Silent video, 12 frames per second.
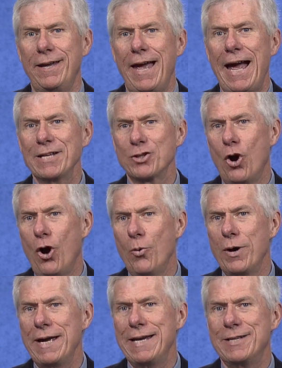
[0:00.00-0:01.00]
As
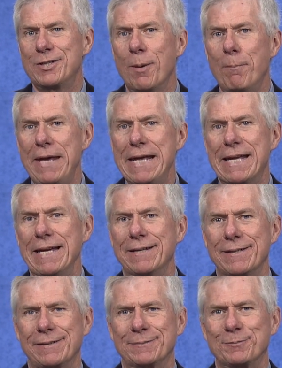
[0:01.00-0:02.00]
always, the
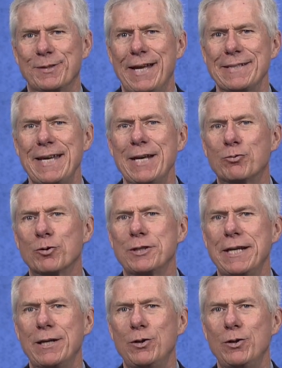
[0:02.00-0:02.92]
Beacon has interesting,